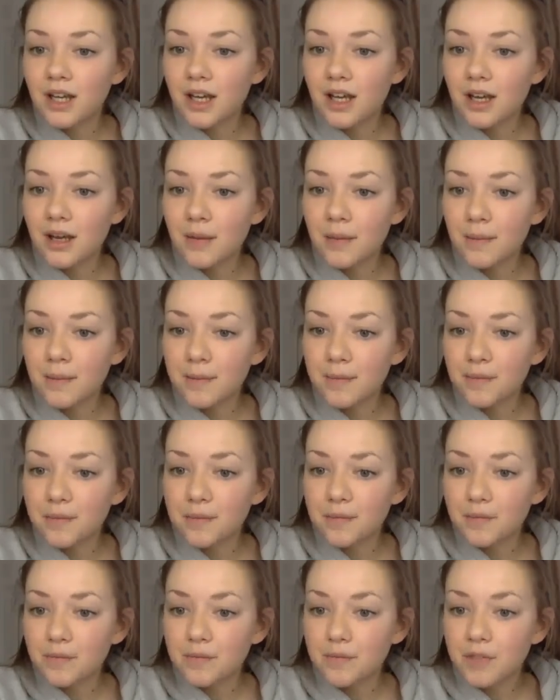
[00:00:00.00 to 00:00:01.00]

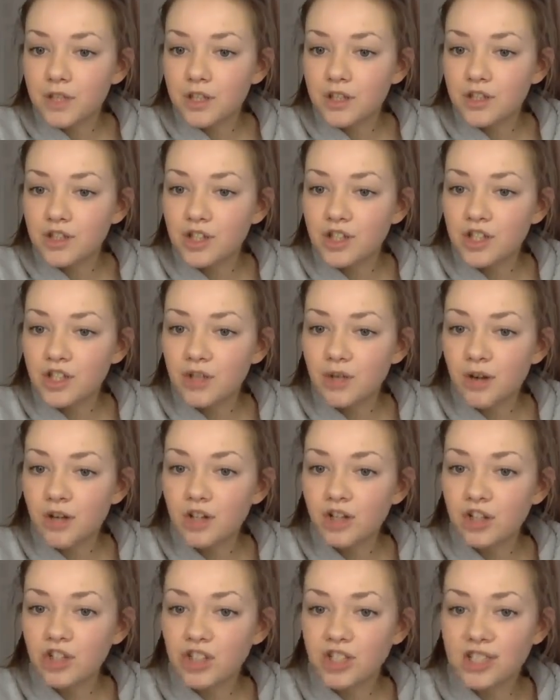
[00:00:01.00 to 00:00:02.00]
Do you do all
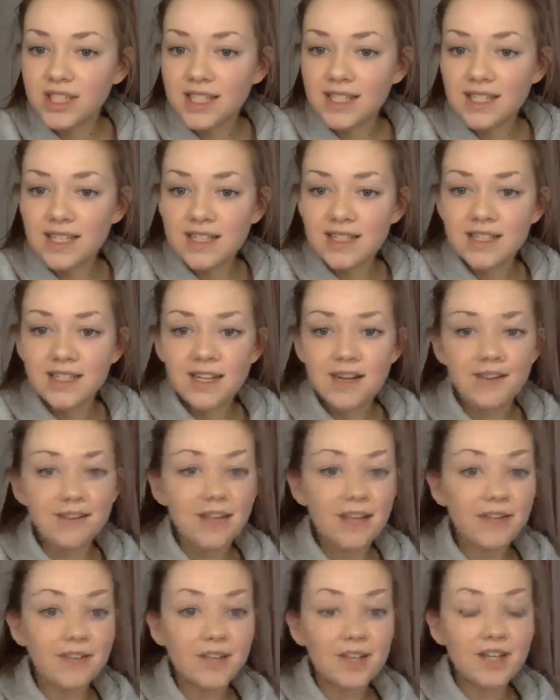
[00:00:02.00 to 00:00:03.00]
your GCSEs in year
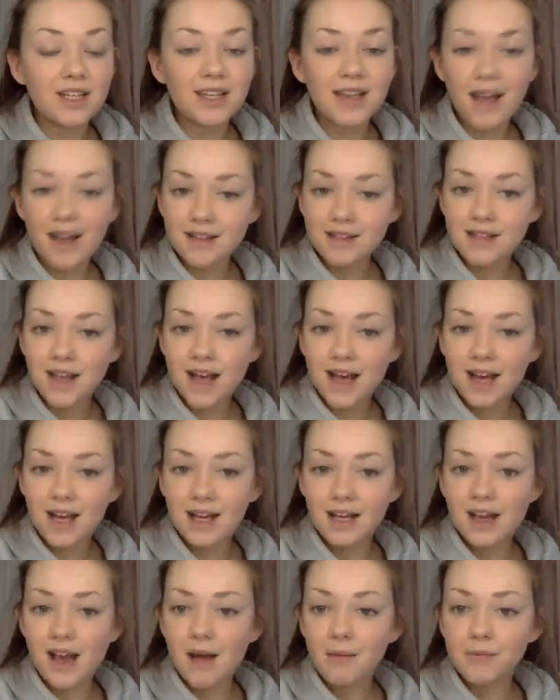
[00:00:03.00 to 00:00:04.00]
11? Yes,
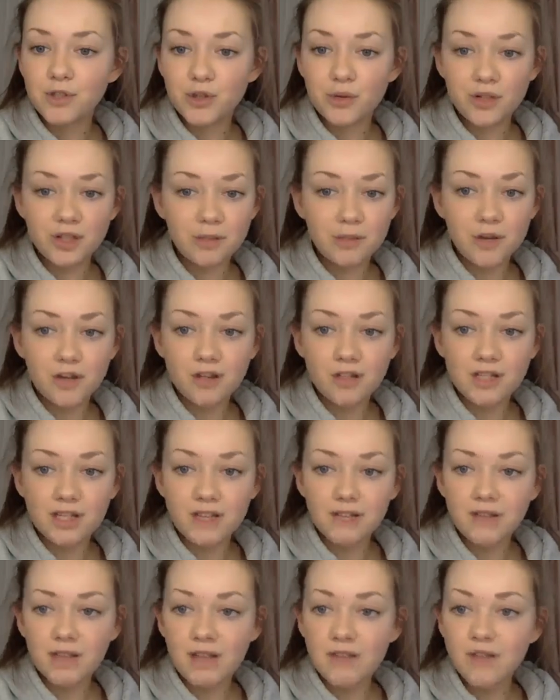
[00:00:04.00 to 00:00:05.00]
I am doing them all in
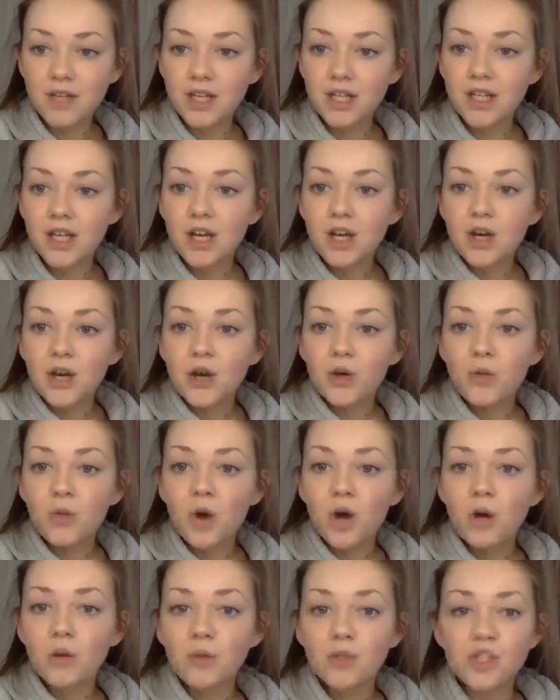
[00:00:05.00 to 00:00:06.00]
year 11.
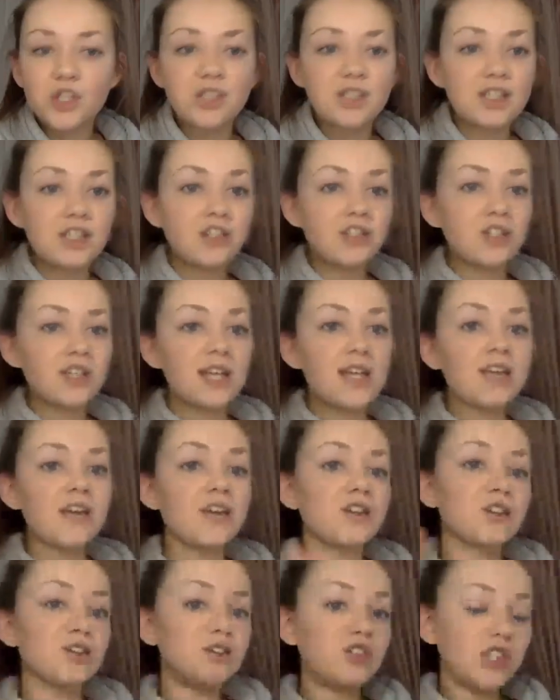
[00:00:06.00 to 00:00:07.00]
What options did you
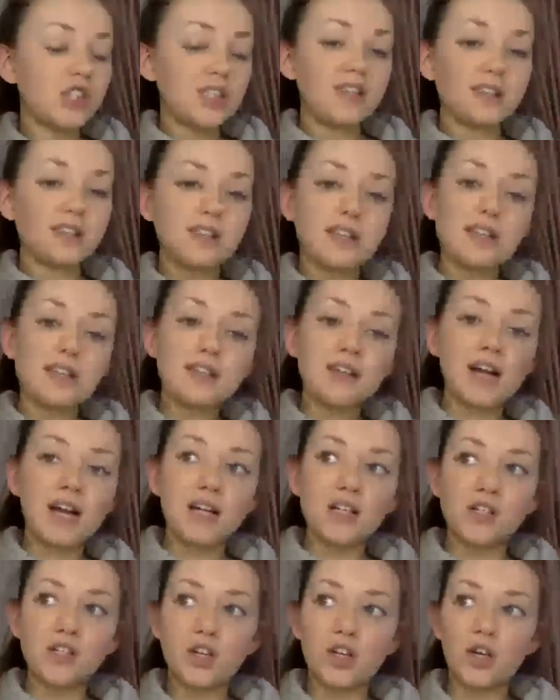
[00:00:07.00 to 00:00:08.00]
take? So GCSEs,
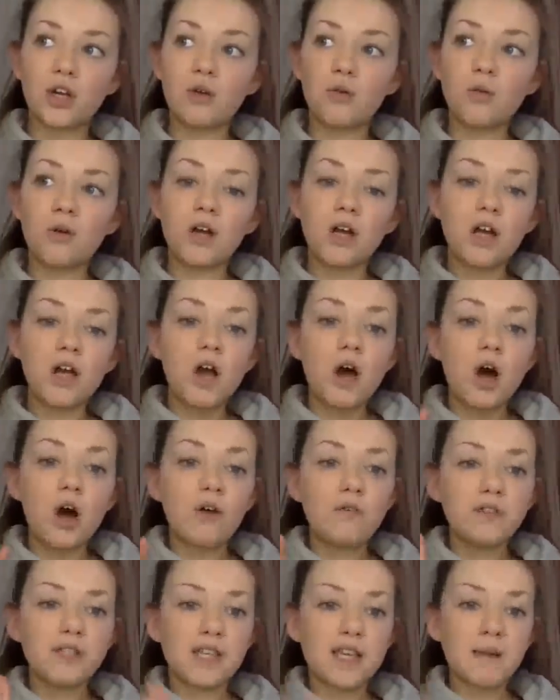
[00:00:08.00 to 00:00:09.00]
I do
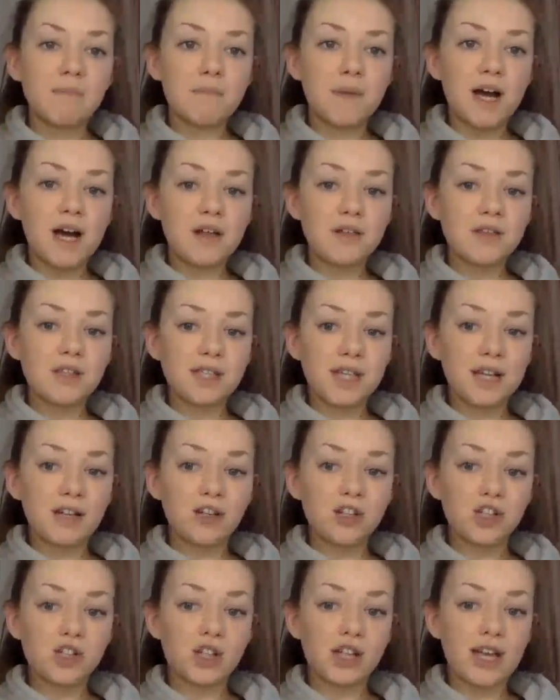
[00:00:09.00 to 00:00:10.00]
obviously maths,
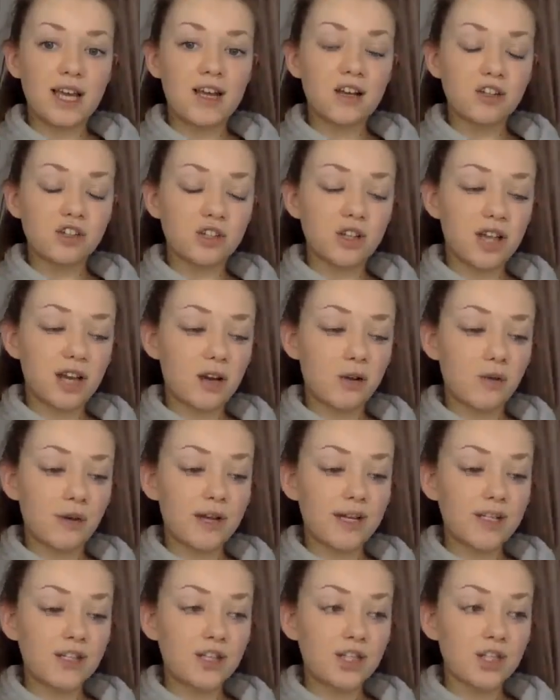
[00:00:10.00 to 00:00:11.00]
English lit, English
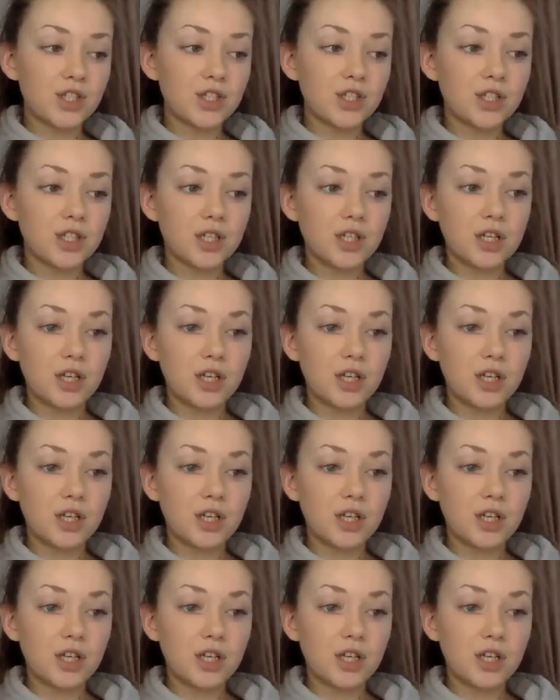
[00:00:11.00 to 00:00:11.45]
language,